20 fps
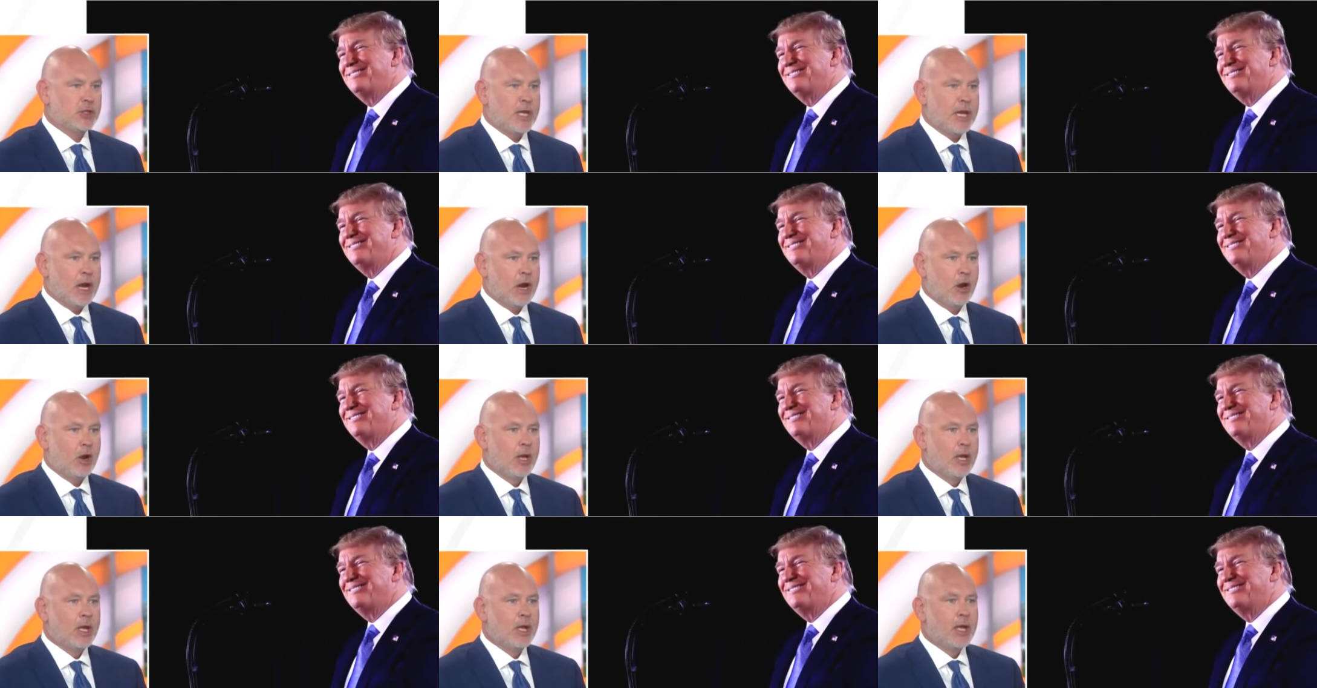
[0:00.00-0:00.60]

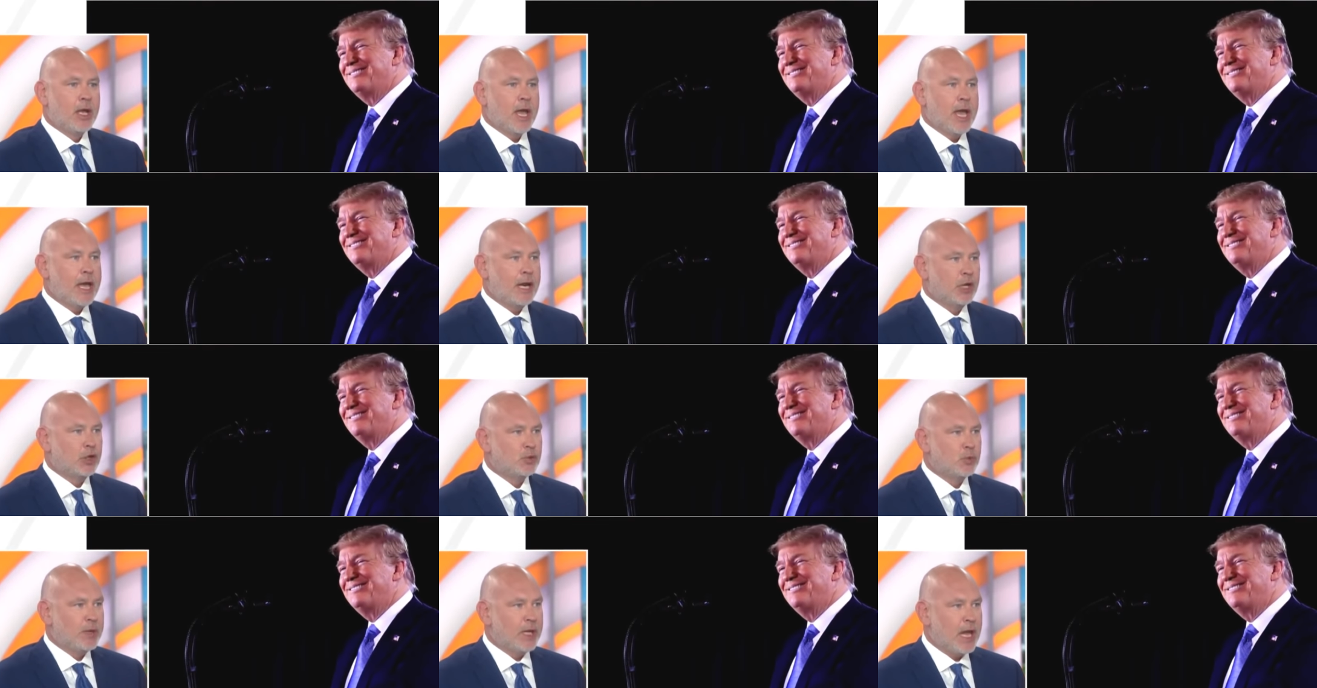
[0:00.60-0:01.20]
Speaker 1: there.
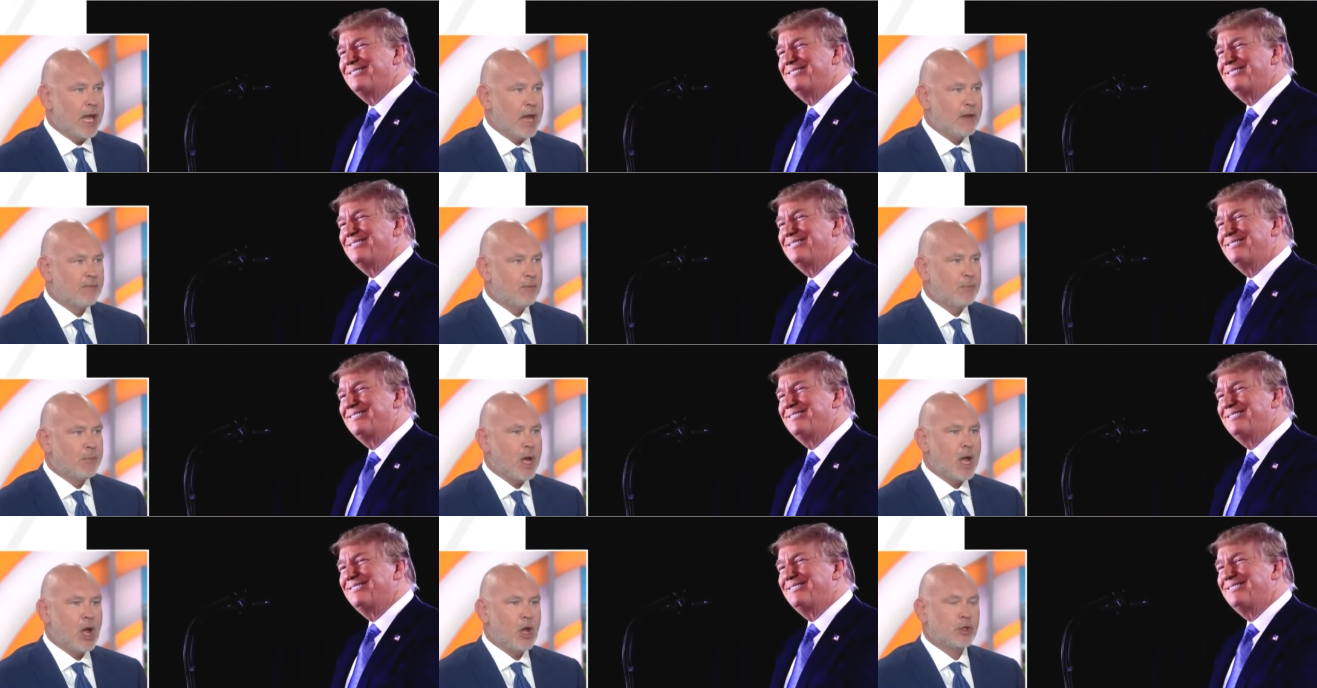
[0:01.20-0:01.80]
And as we have
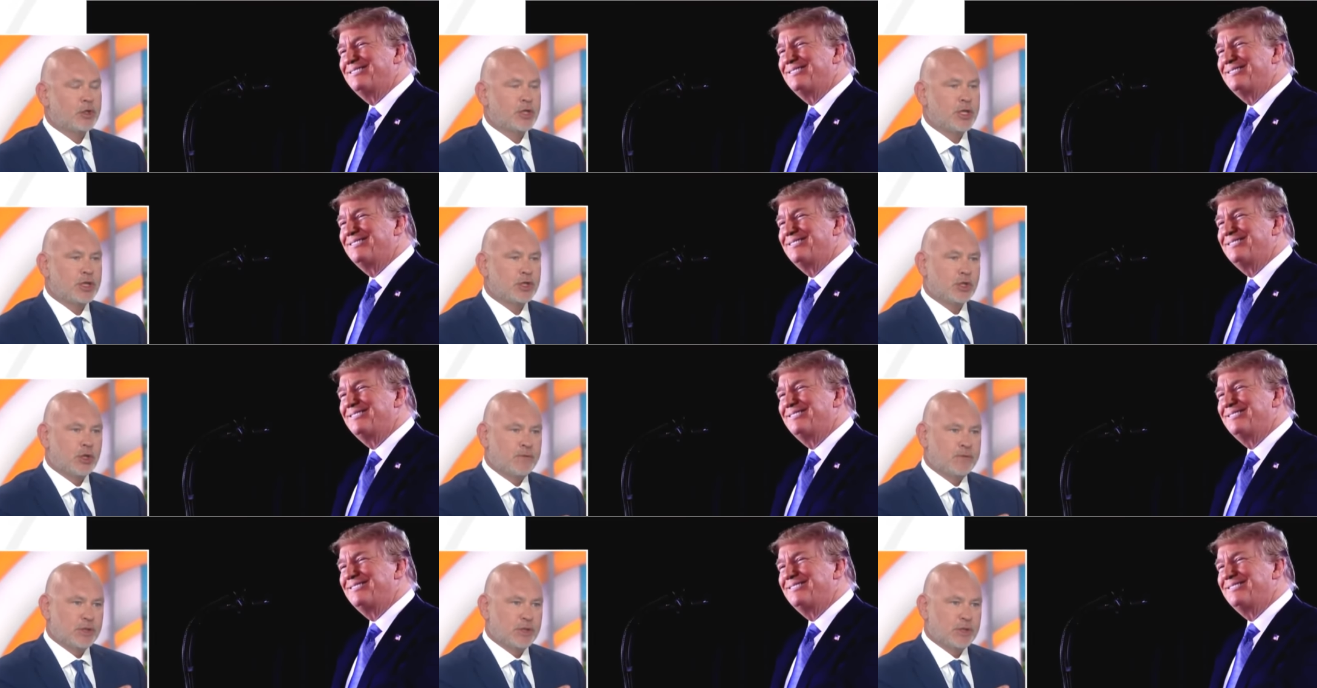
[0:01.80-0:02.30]
a politics of